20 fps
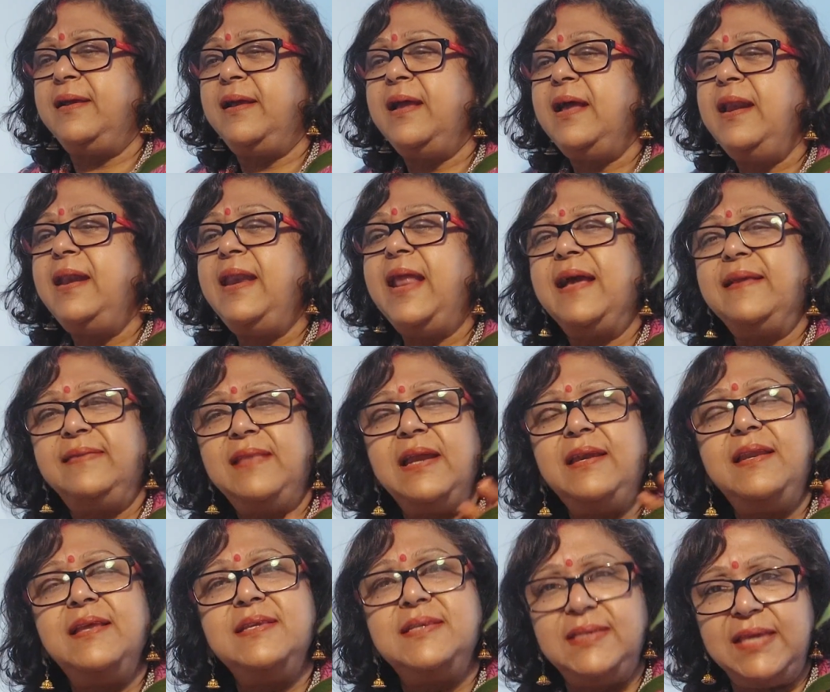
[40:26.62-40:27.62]
Like that
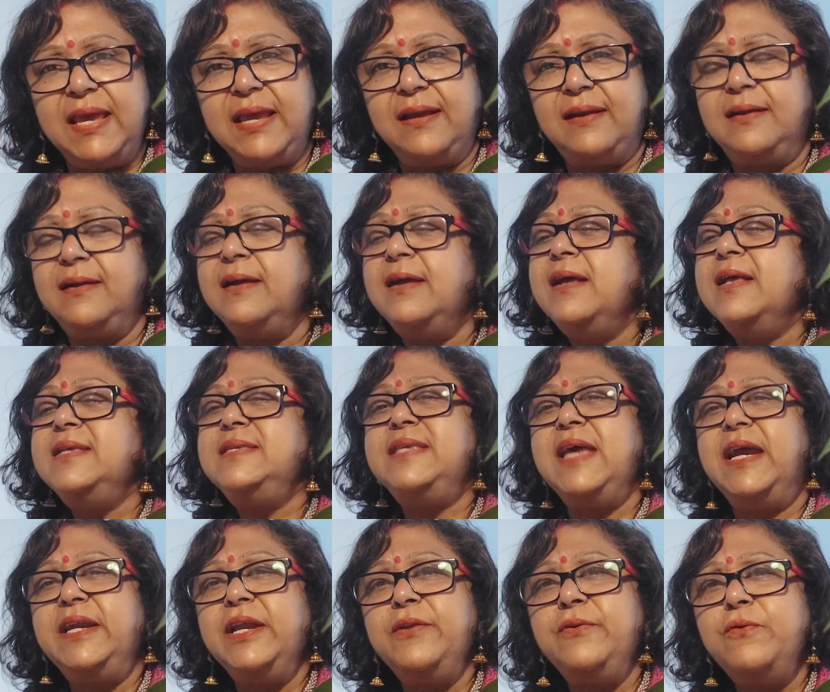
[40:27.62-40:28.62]
is zinc.
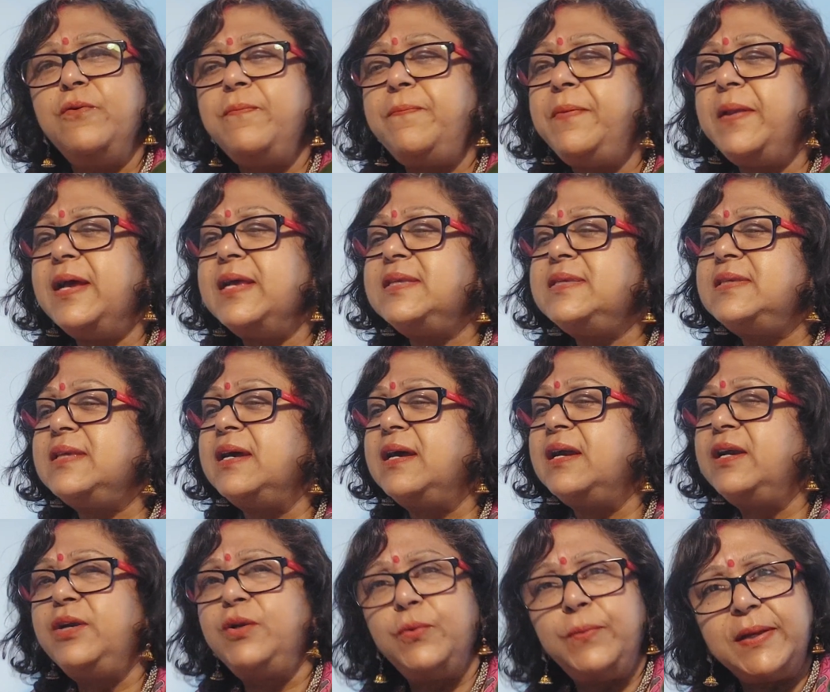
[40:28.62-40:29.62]
ZnO plus
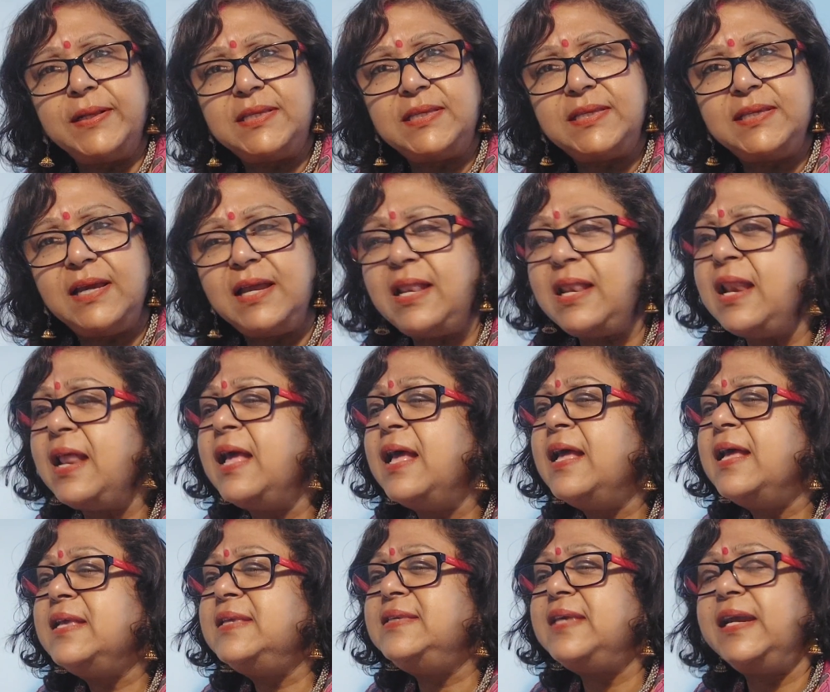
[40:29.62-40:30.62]
2HCl,
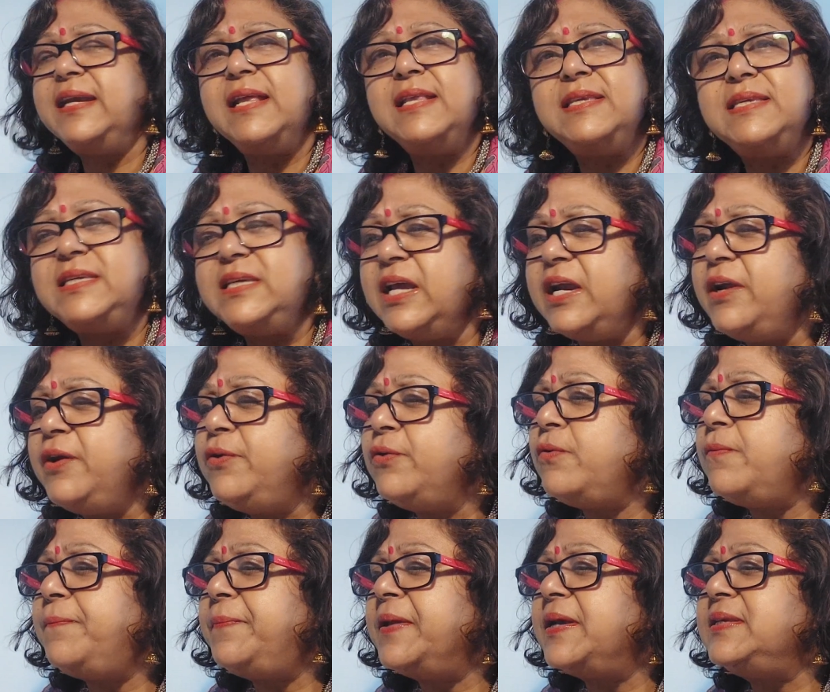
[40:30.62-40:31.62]

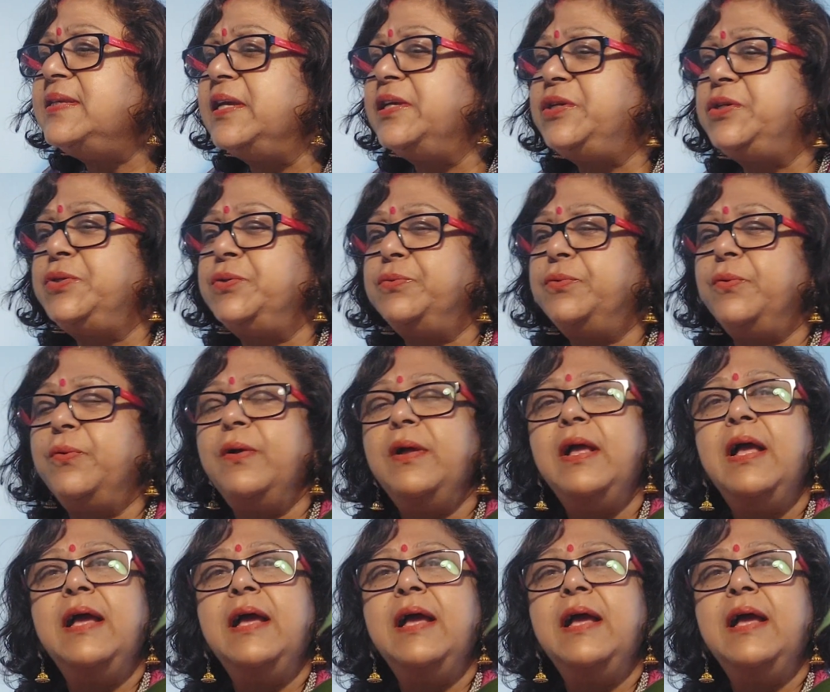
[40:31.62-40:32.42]
ZnCl2 plus H2O.